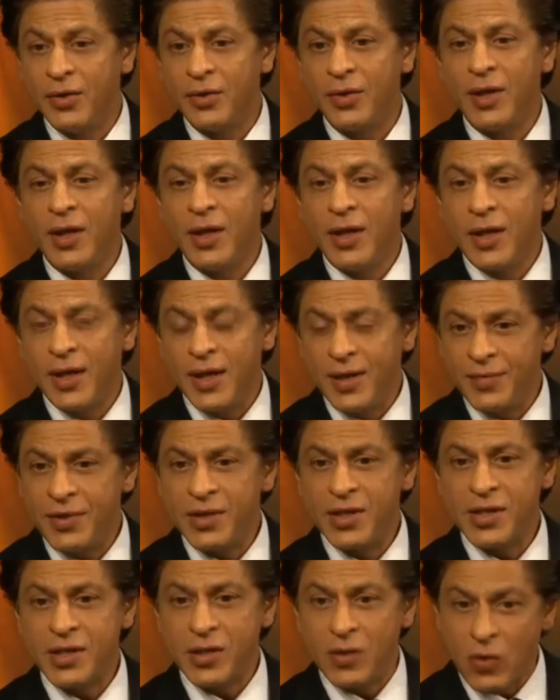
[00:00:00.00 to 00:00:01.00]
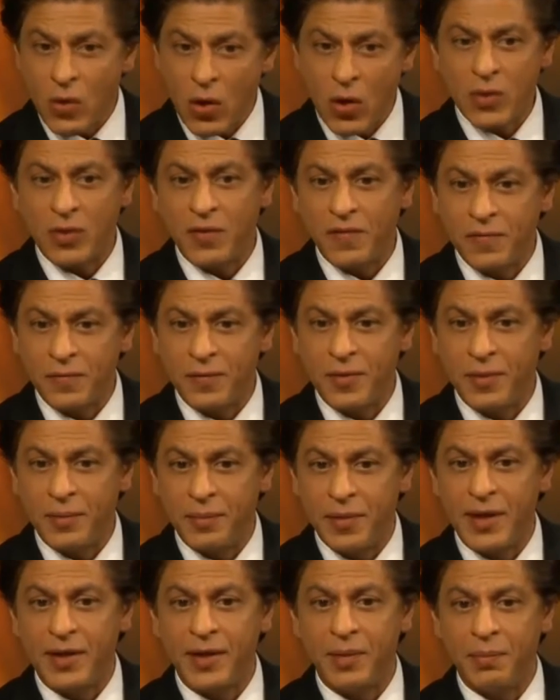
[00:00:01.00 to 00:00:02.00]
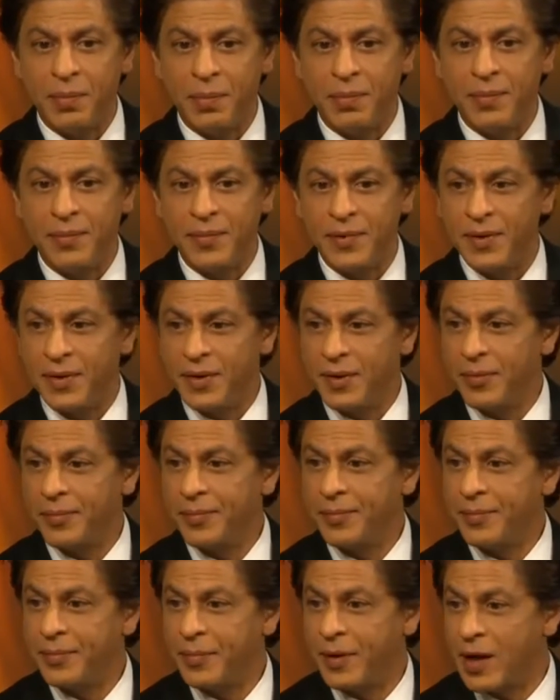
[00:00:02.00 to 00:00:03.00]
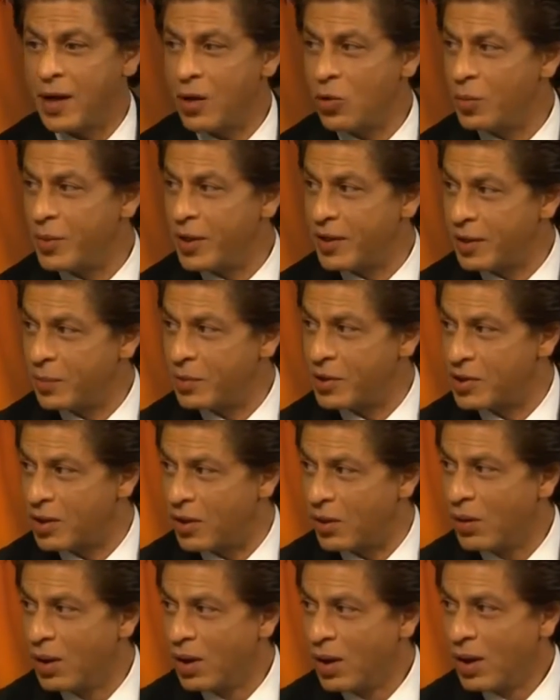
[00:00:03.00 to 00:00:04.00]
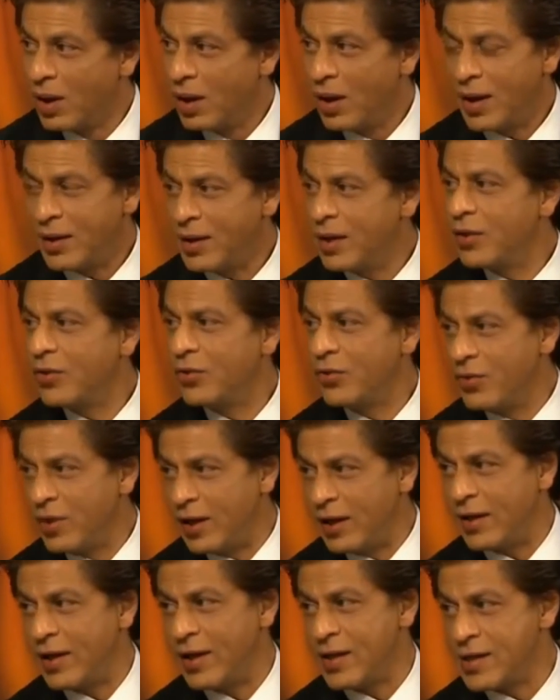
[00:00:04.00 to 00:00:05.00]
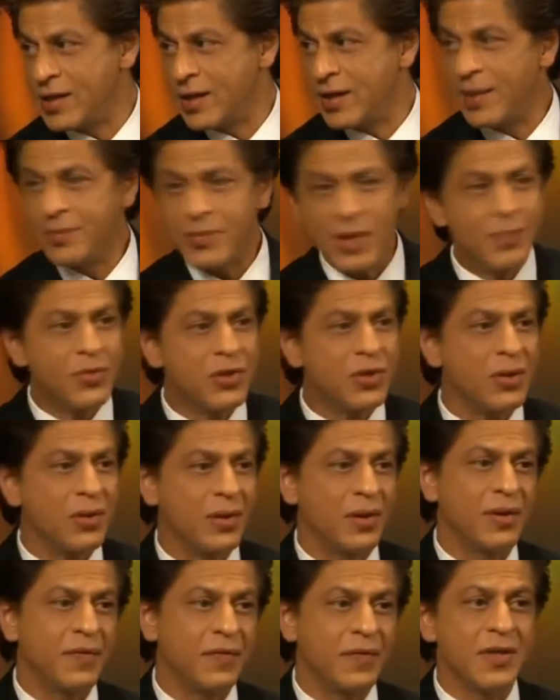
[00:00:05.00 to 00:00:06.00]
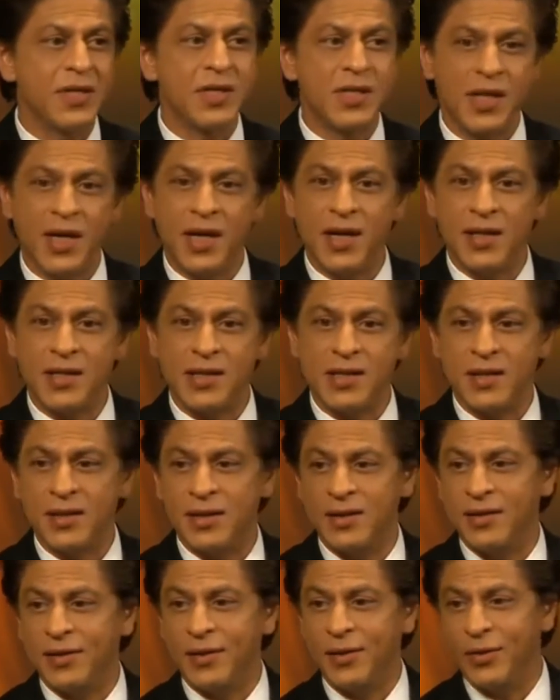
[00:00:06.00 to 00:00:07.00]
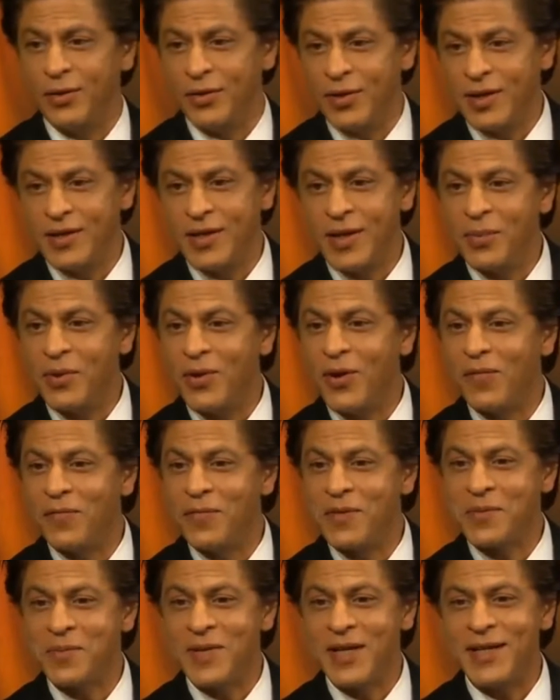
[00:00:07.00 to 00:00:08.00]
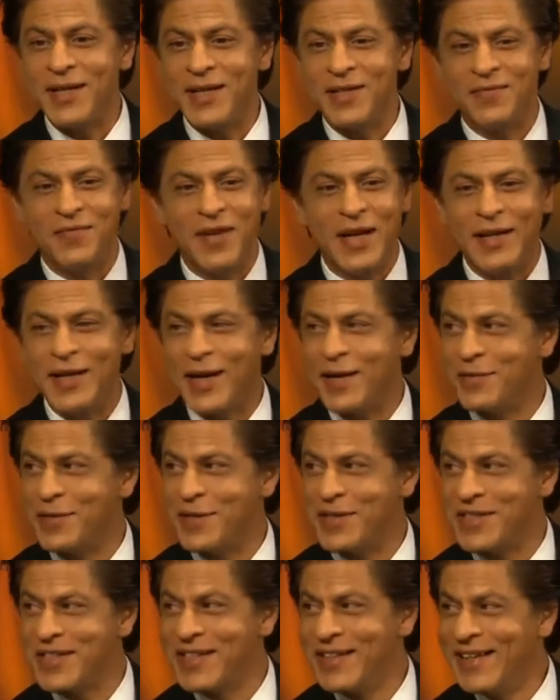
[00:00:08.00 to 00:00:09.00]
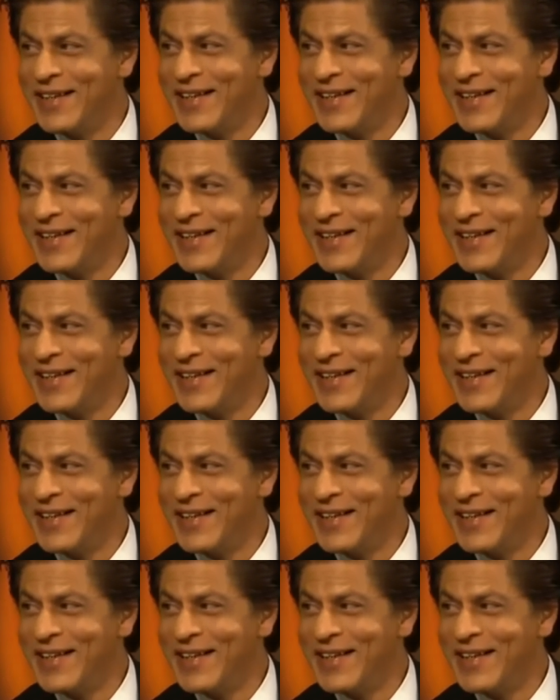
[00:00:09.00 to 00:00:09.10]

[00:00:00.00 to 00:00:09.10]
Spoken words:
know, even just the thought of Beti Padhao, Beti Bachao, I think is really nice. And I'm sure in different states, and, you know, there will always be, India is very diverse.